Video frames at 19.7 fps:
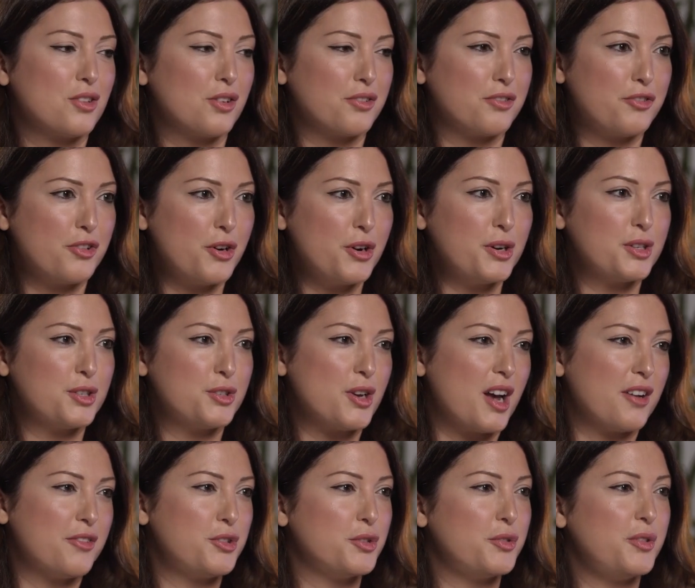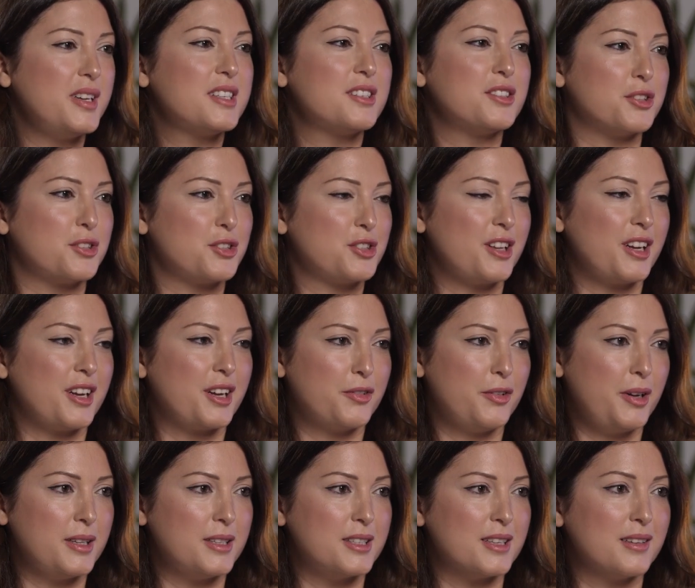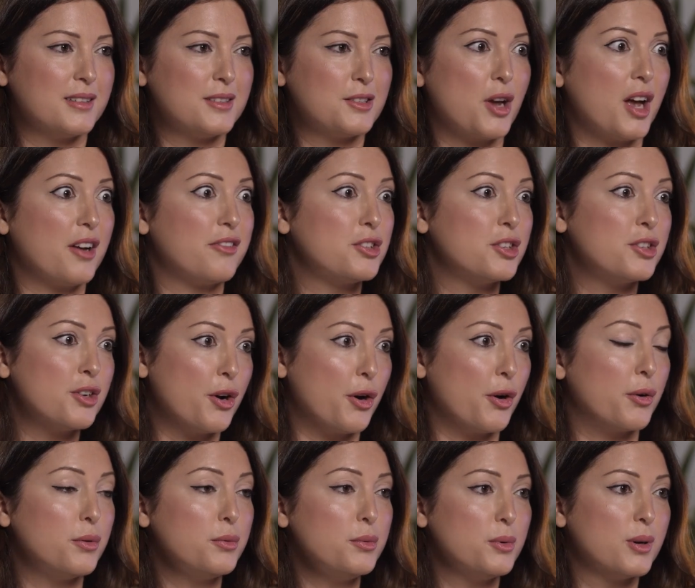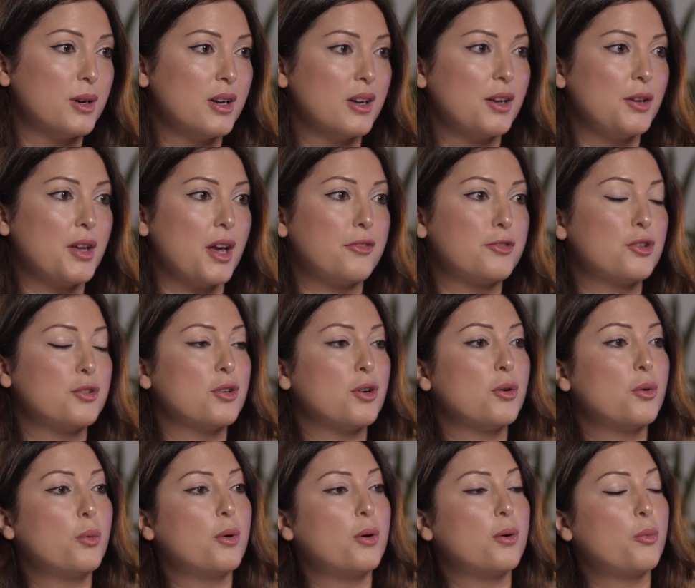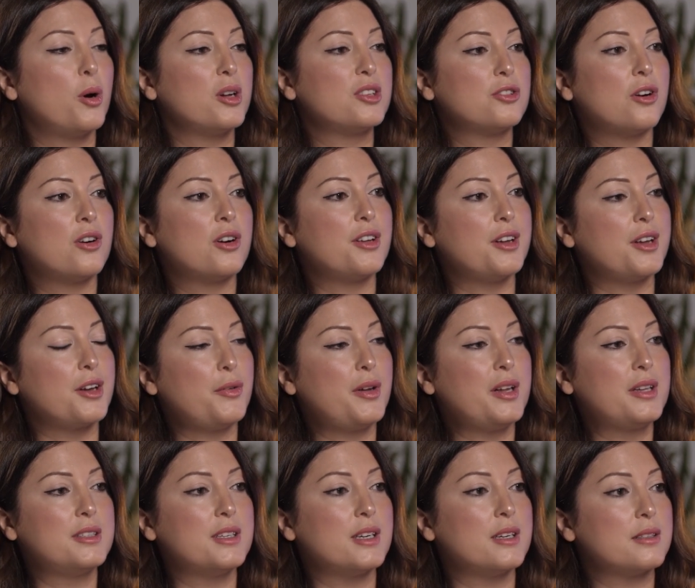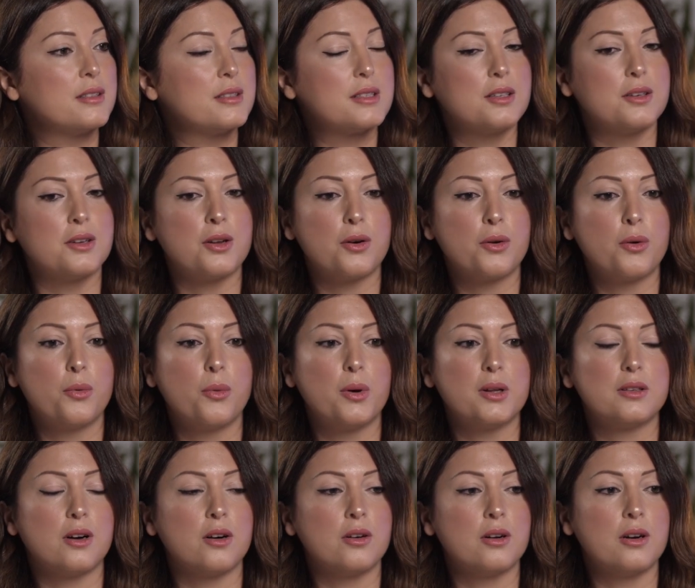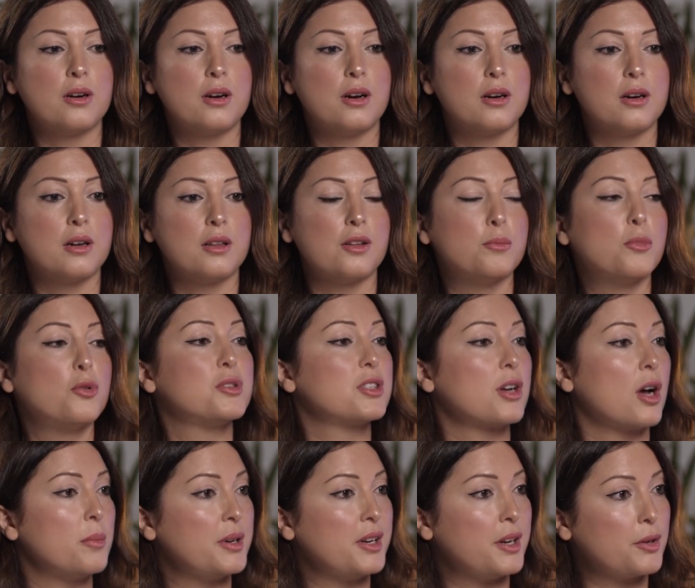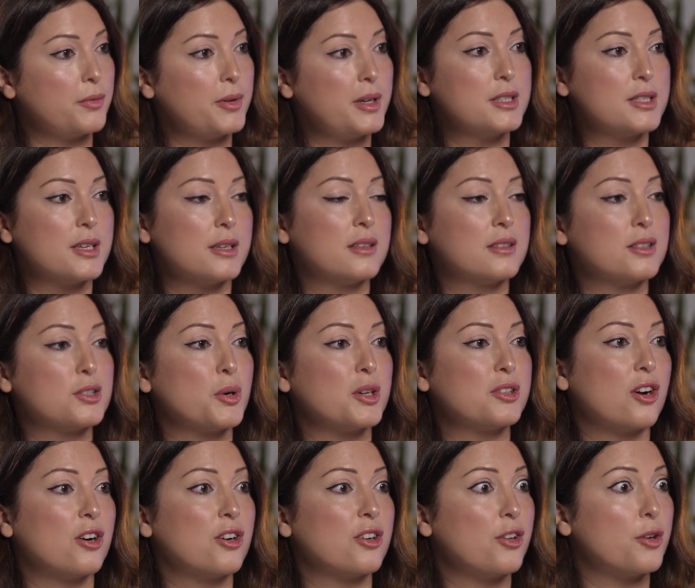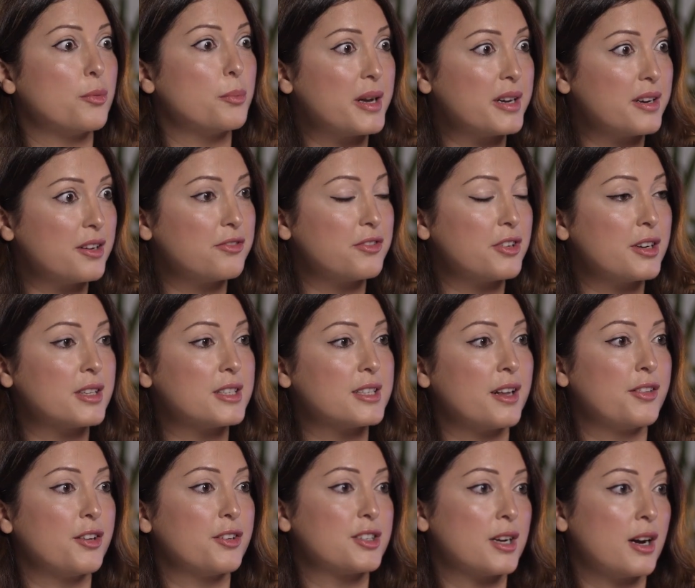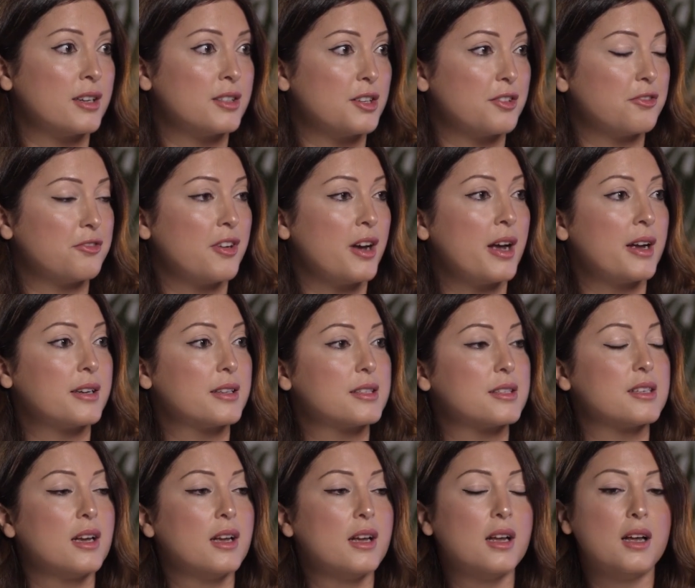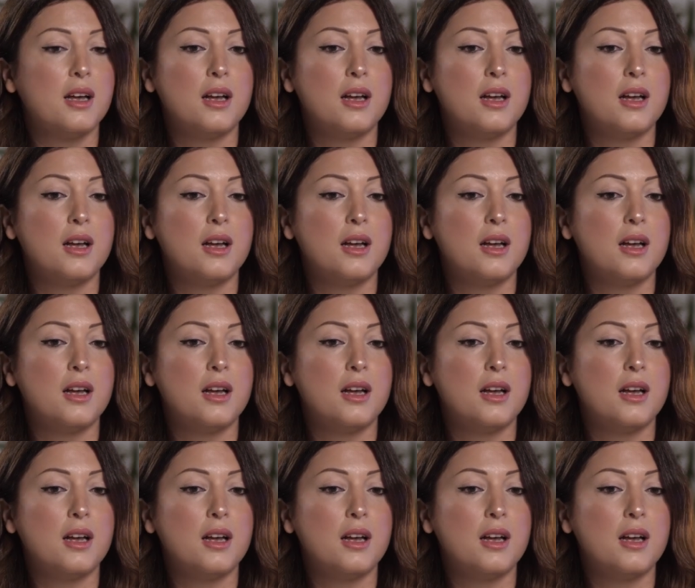So first, you have to research the ingredients. You have to know. You have to know what are the ingredients. You know, what are the most common ingredients. What are their benefits and their side effects.